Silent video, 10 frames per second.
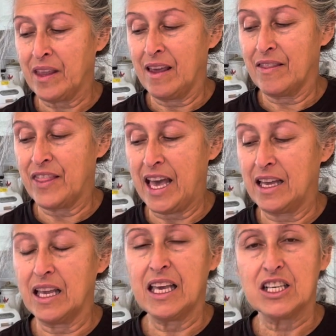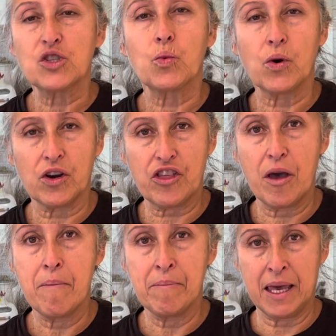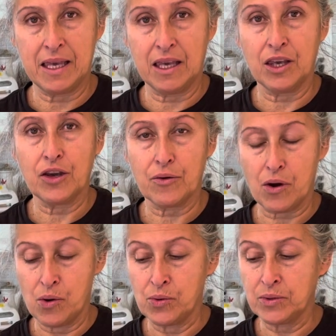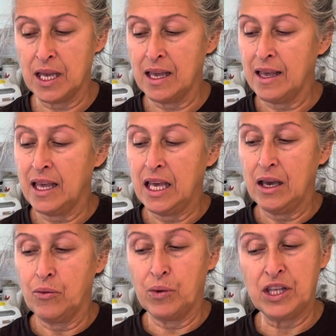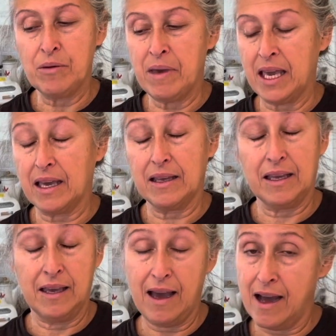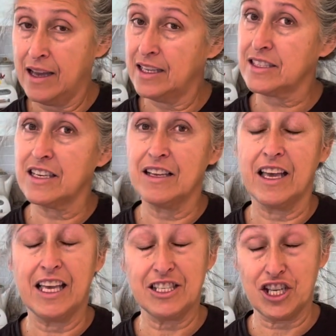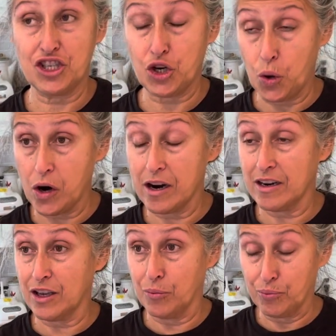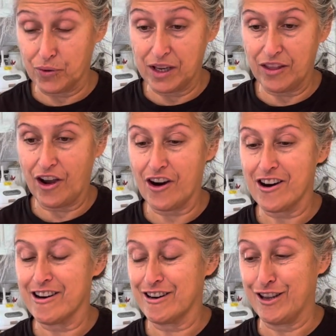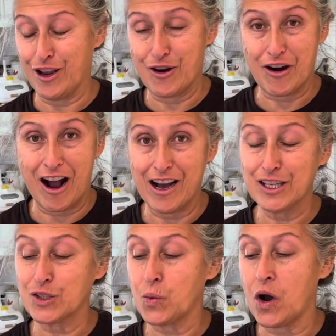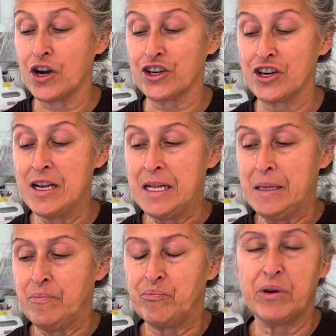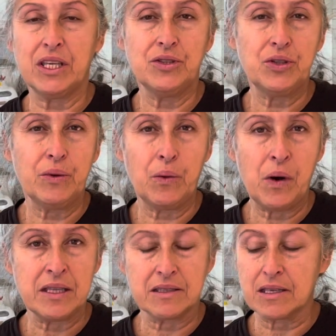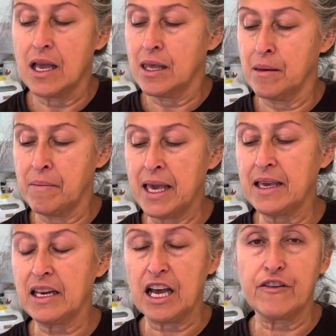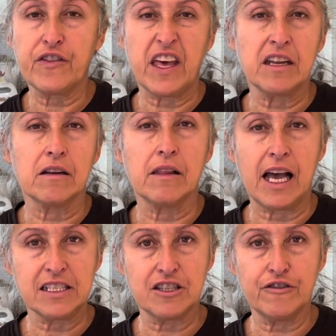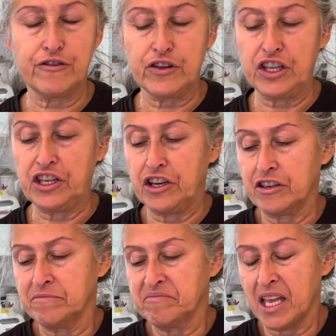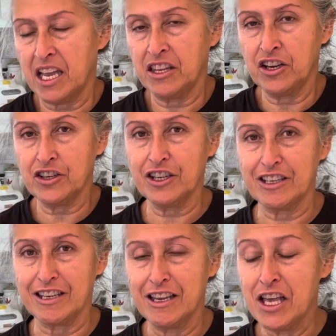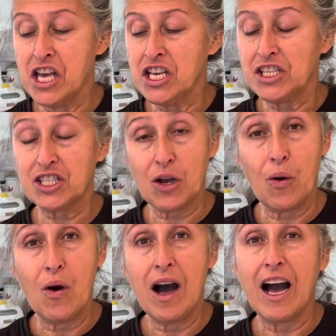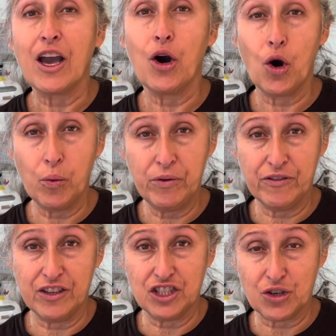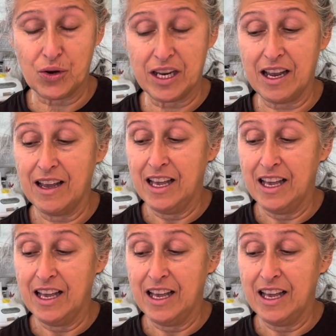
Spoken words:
that is worth making your own. When you make it, yeah, it's a chore. You breathe hard, your eyes water, but you do it once. You make enough that it'll last you for the year and you're good. So I hope you've enjoyed